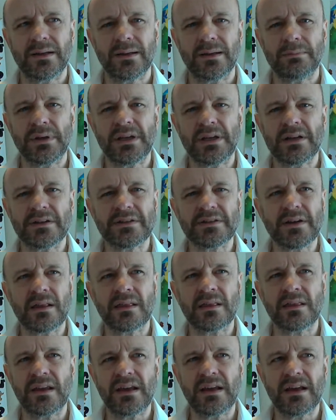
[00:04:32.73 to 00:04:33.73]
Because I
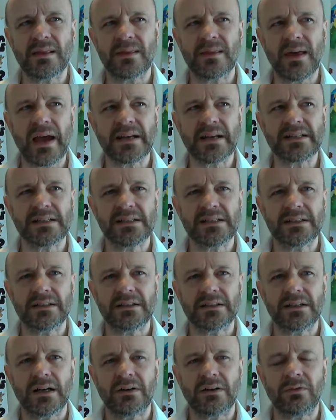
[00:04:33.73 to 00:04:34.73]
think that
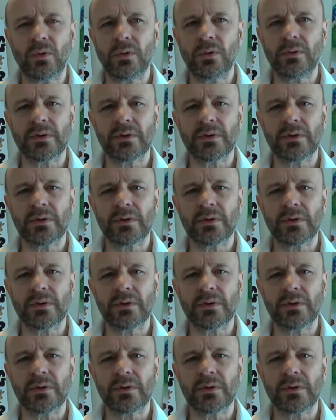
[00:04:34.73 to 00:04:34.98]
of all